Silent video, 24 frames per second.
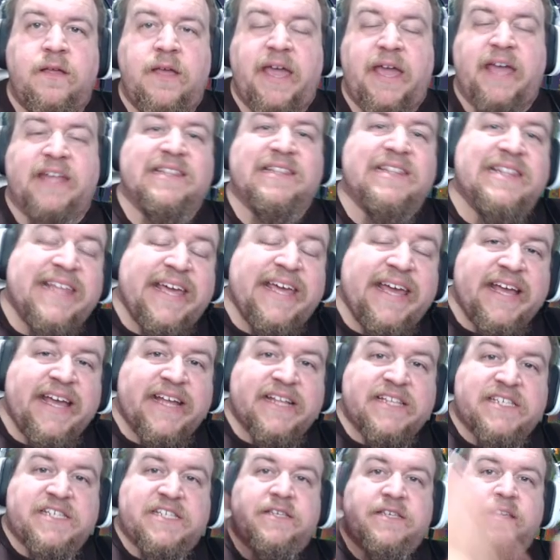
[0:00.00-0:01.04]
It
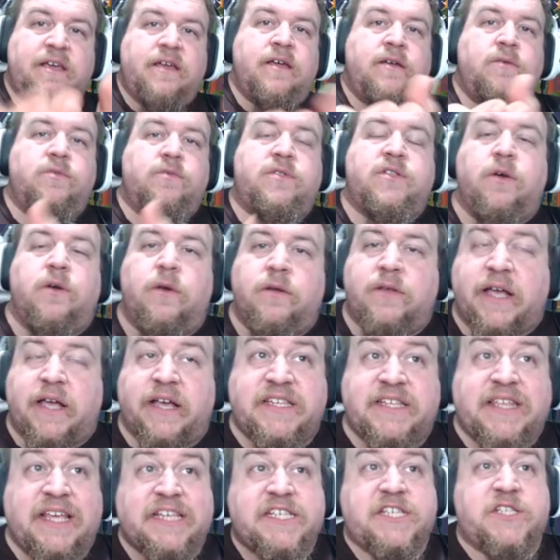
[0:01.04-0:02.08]
leads to...
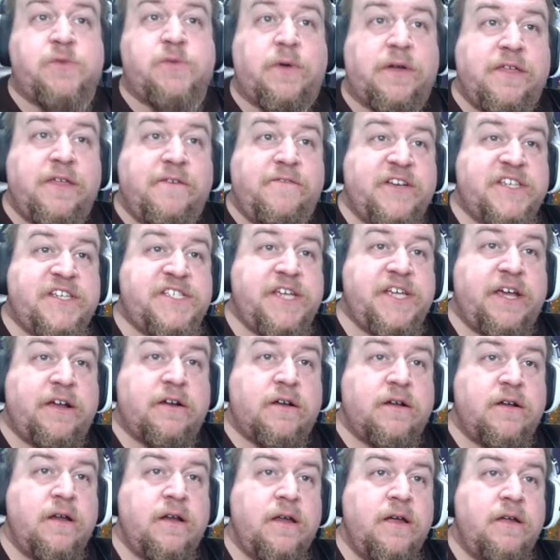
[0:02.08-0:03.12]
because this is where the
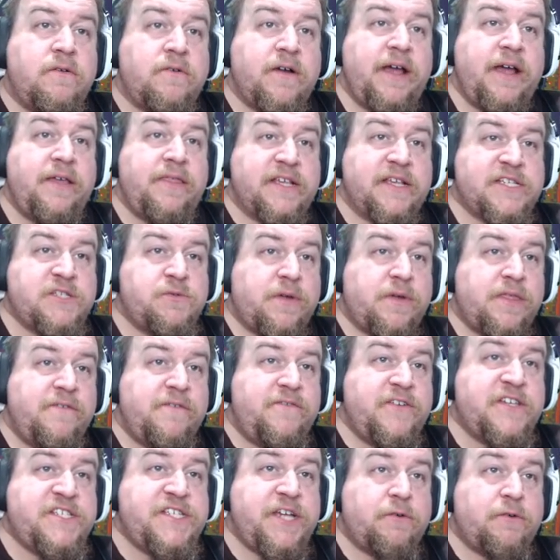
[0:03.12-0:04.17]
Vizier... right? This is where the
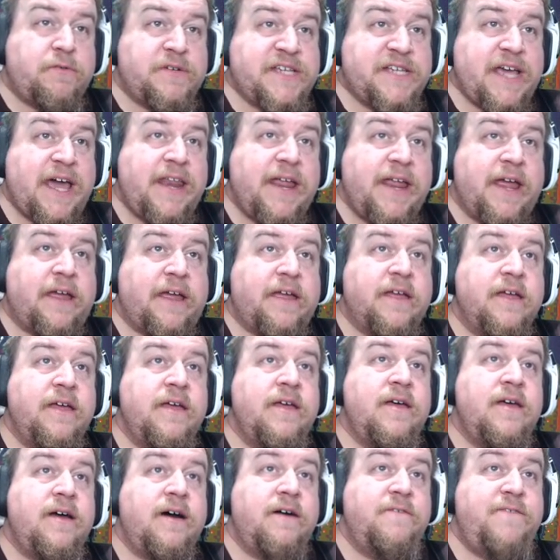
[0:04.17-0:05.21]
Vizier was heading.
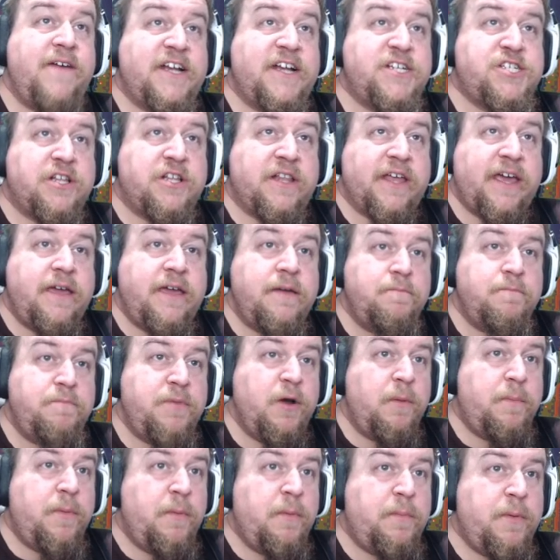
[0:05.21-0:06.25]
Eventually.
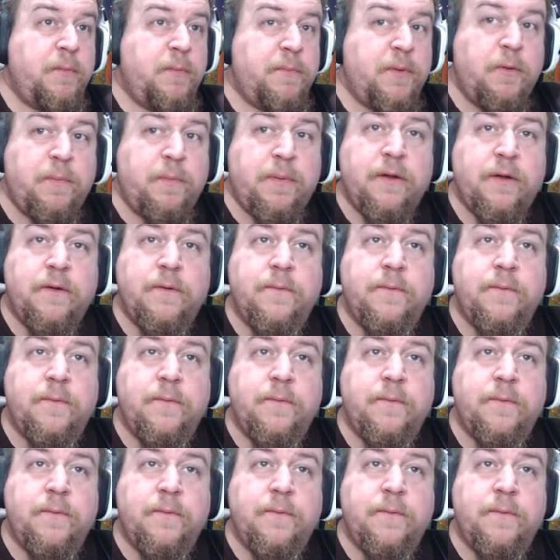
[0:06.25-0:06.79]
Boop, boop, boop, boop.